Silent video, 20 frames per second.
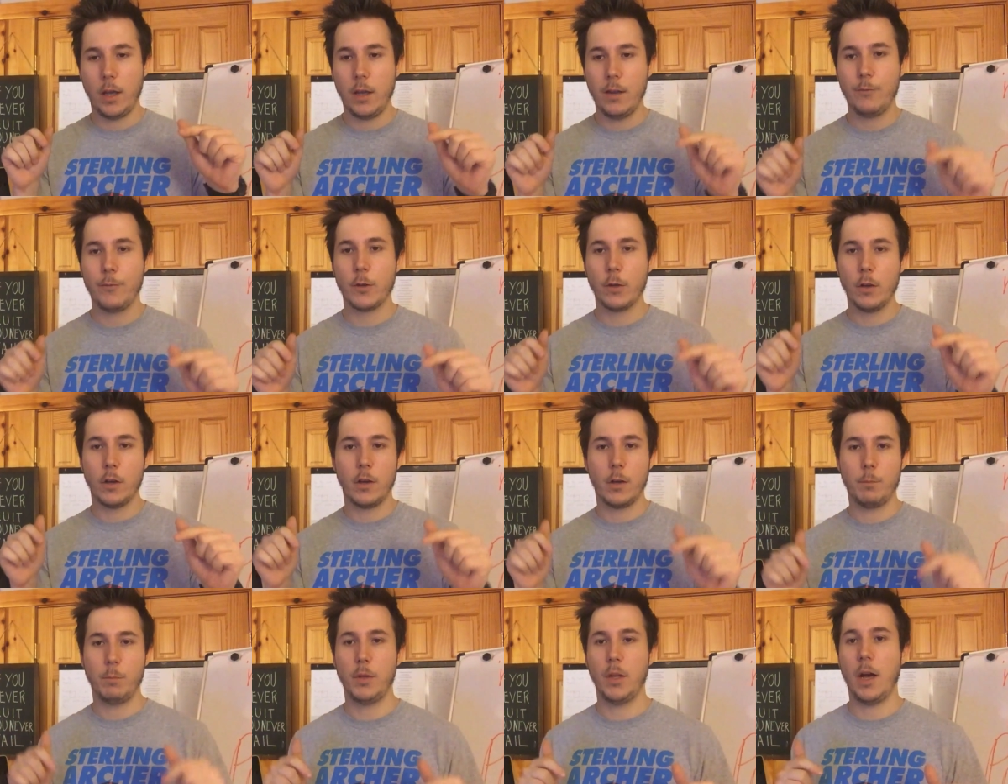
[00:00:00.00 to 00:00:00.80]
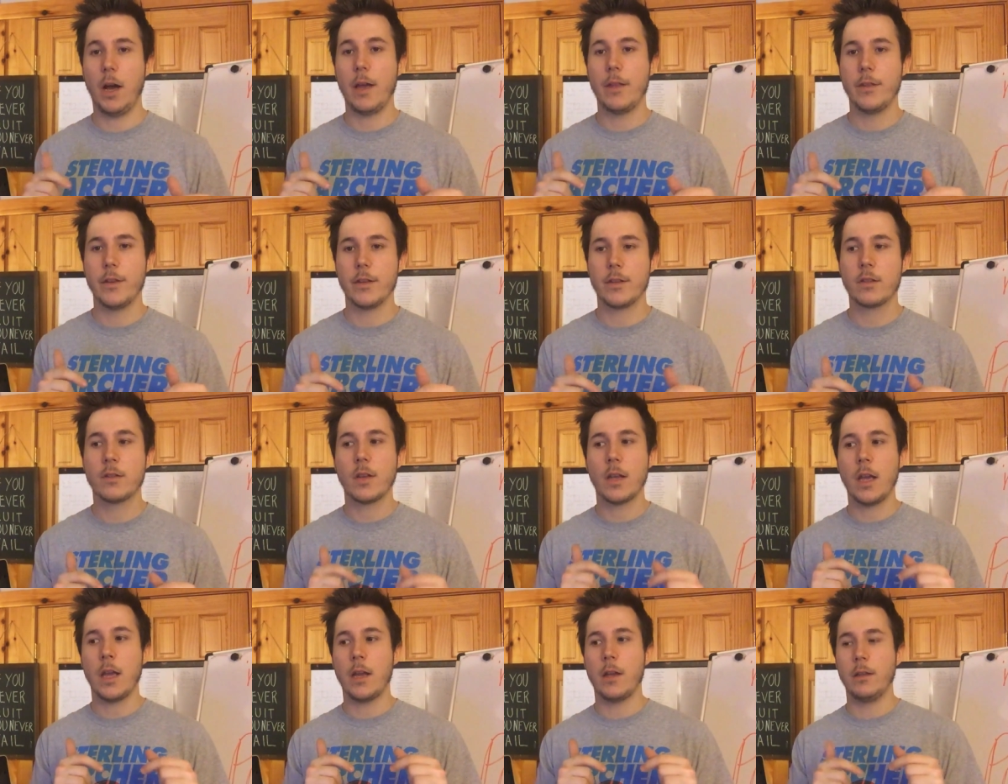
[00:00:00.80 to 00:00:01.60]
if you're going to apply
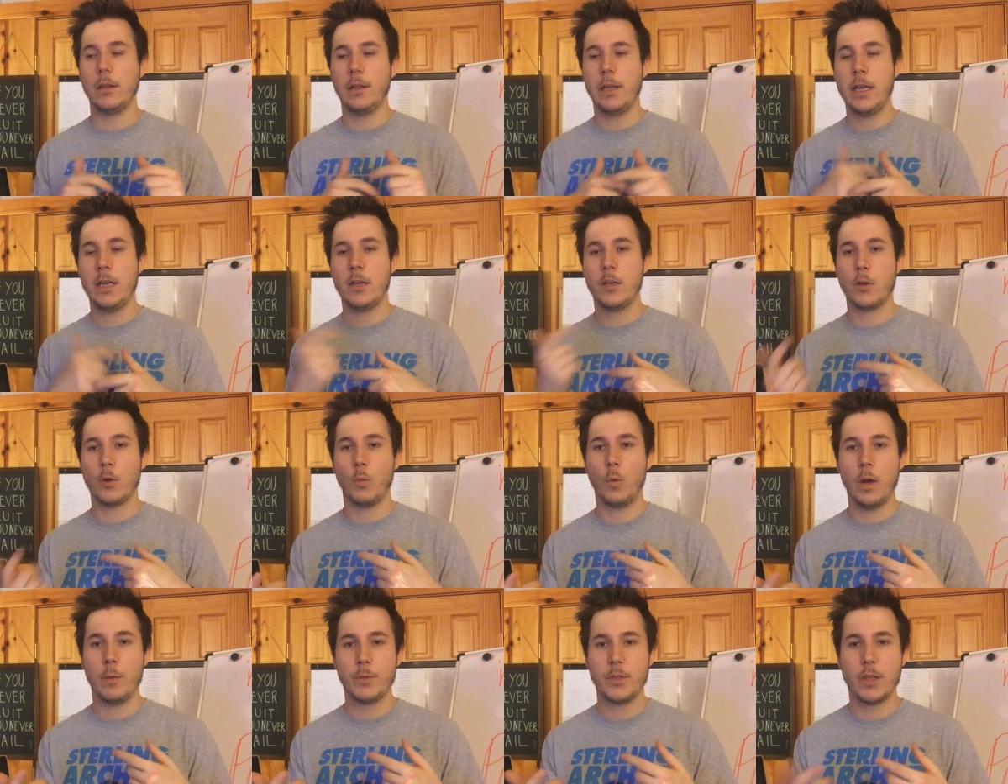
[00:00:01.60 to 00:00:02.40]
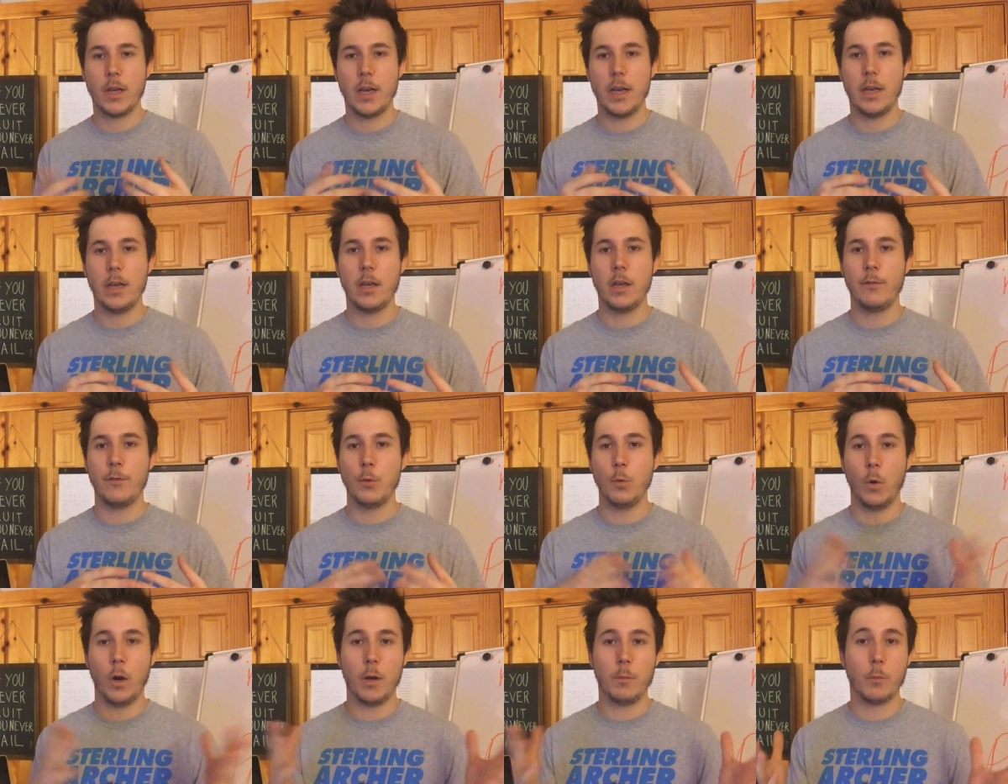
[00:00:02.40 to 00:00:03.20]
this and link your website
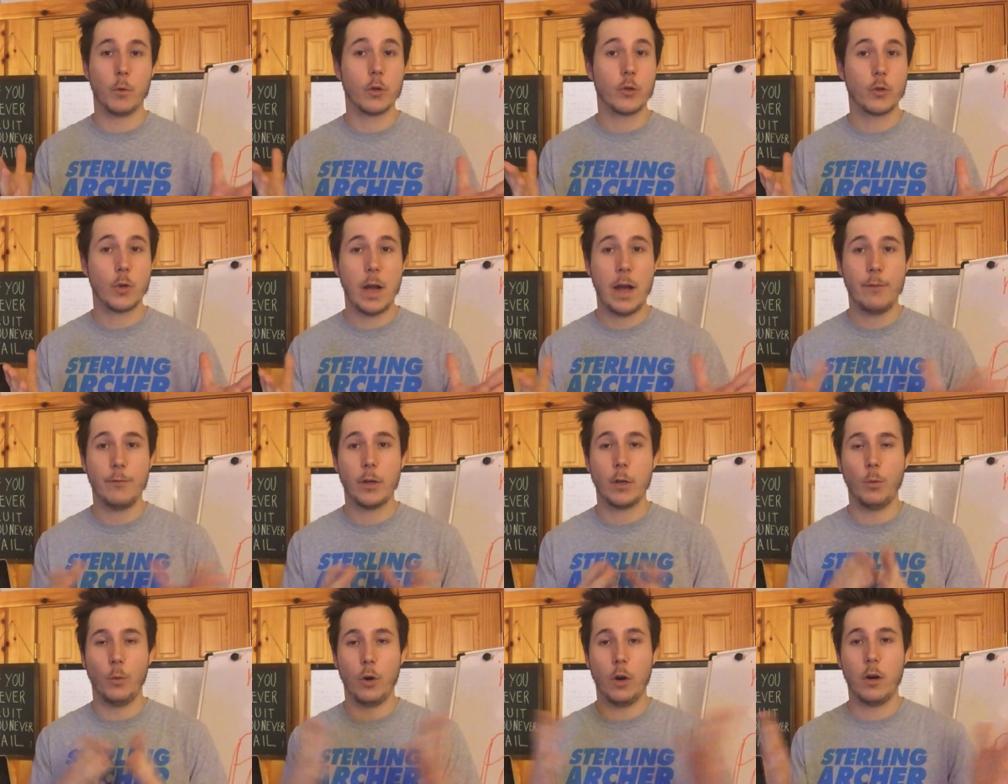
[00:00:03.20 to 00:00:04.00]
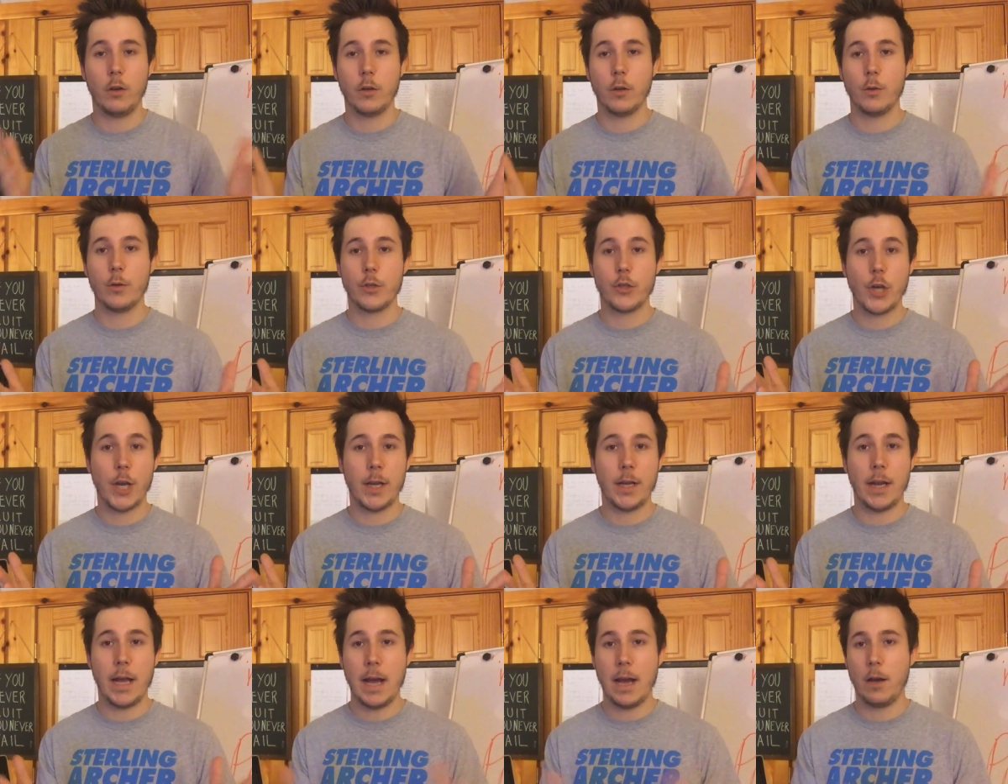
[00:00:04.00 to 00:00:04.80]
if you want more traffic we'll all go and
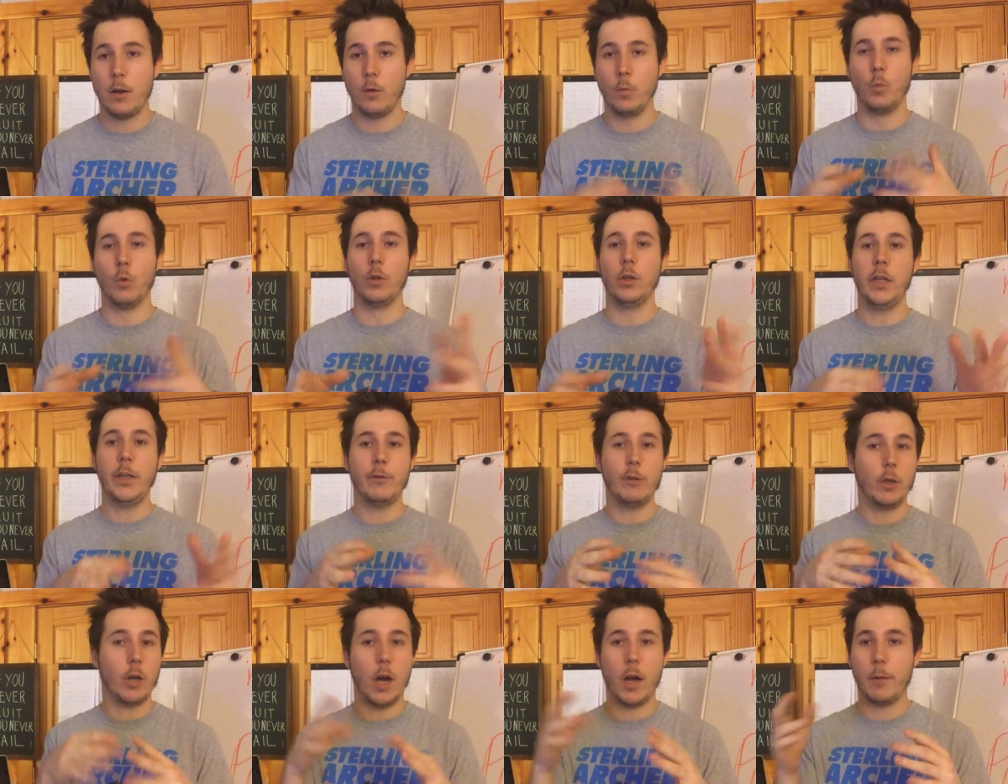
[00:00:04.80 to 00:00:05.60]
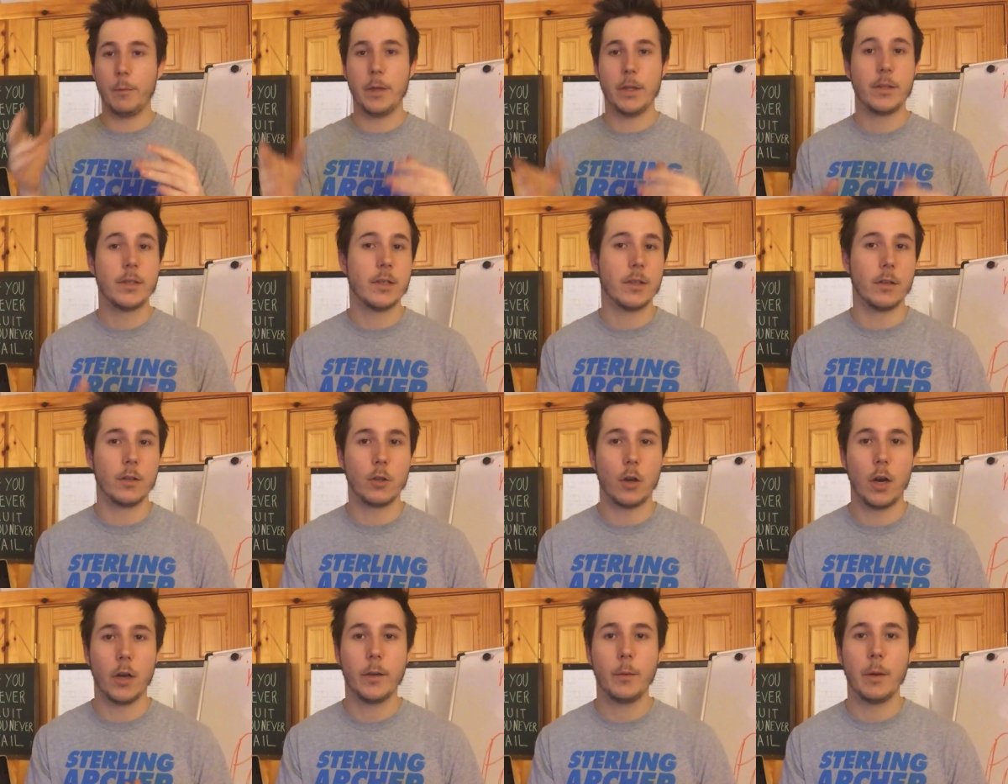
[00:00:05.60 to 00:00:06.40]
check it out and we'll leave you comments
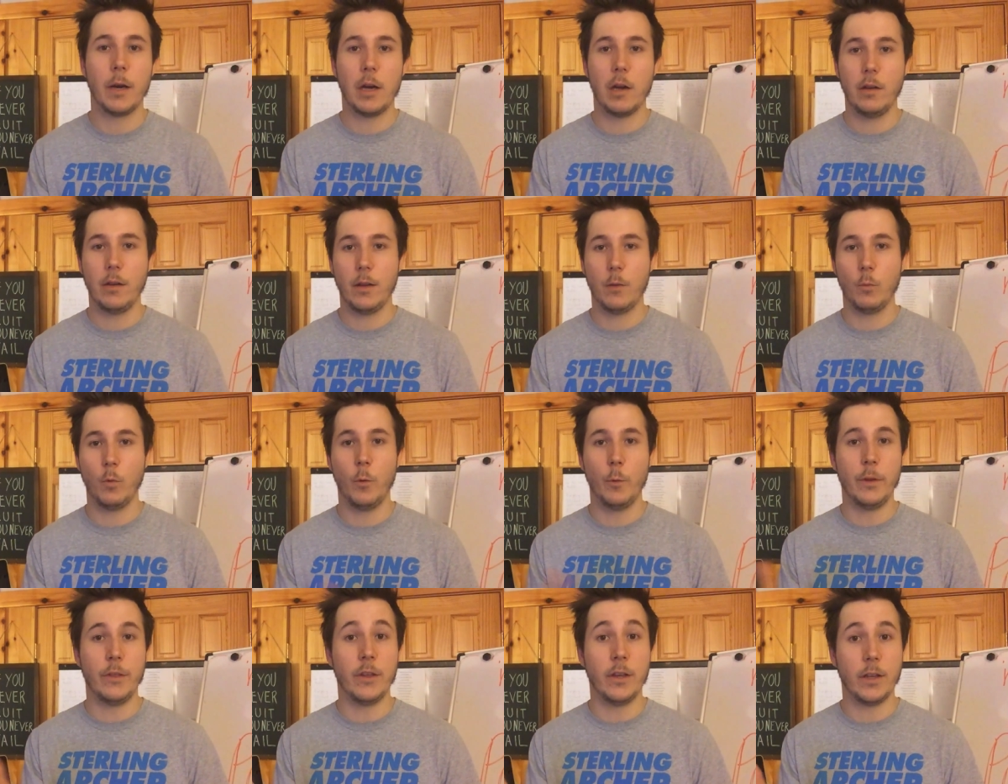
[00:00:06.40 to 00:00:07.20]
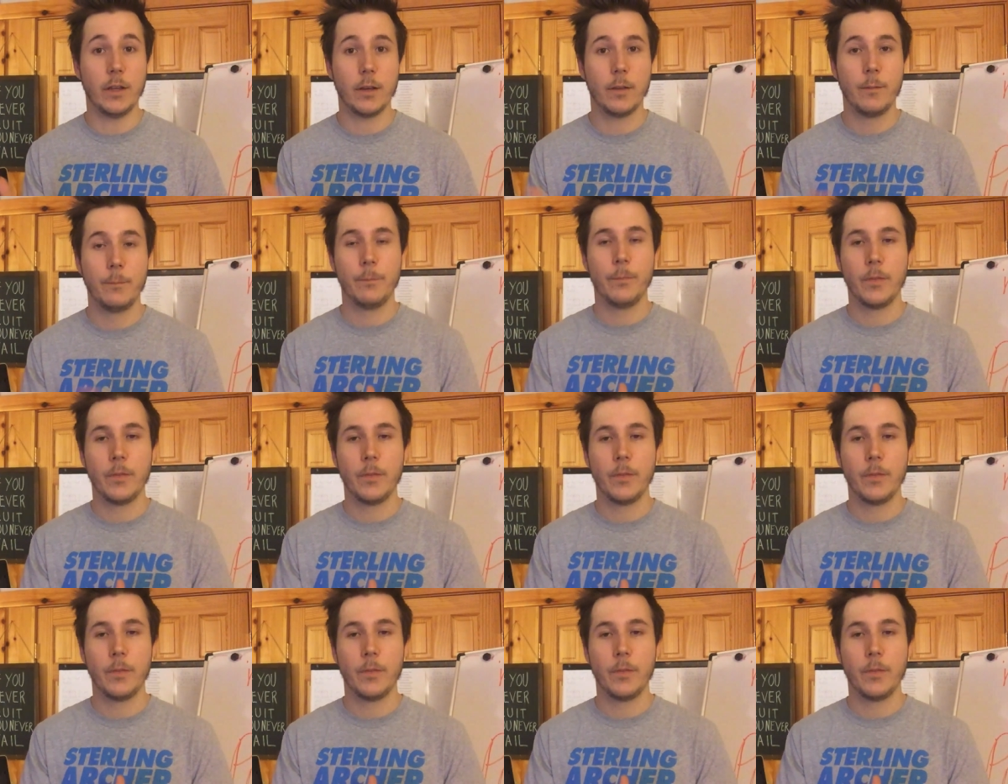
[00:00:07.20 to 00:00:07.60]
and talk about what we think